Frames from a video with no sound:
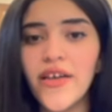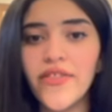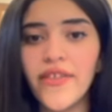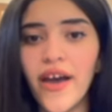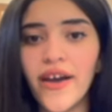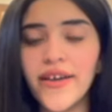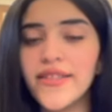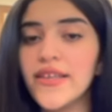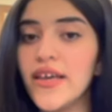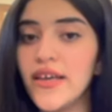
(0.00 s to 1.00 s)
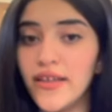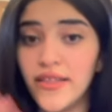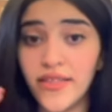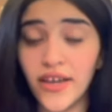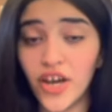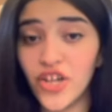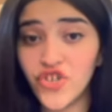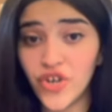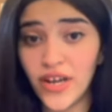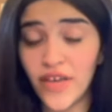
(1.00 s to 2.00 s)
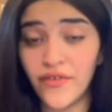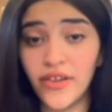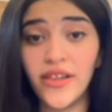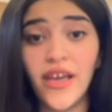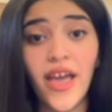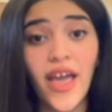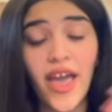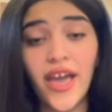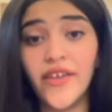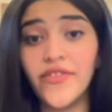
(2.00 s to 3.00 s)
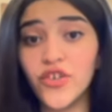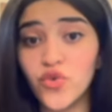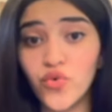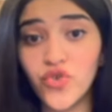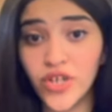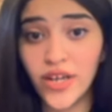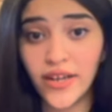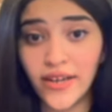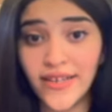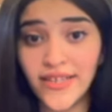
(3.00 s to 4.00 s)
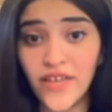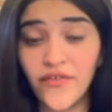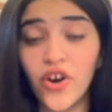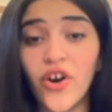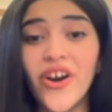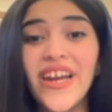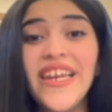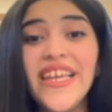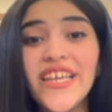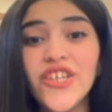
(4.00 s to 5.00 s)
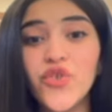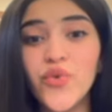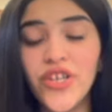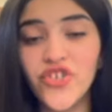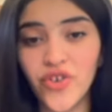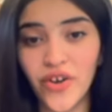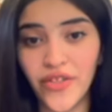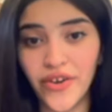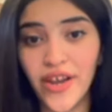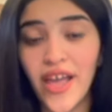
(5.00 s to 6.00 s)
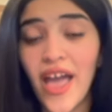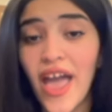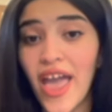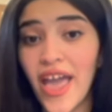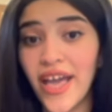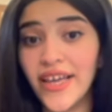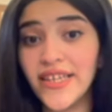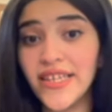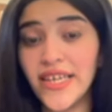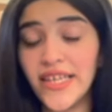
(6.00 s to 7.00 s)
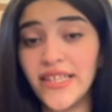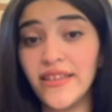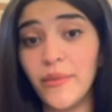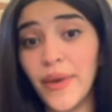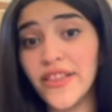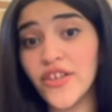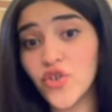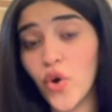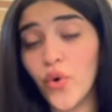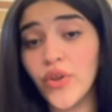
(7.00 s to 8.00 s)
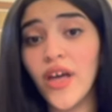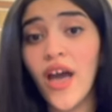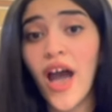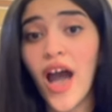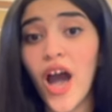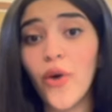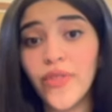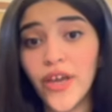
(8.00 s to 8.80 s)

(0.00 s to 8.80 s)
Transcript: that the cultural level and the social class level are linked to each other, and it depends on how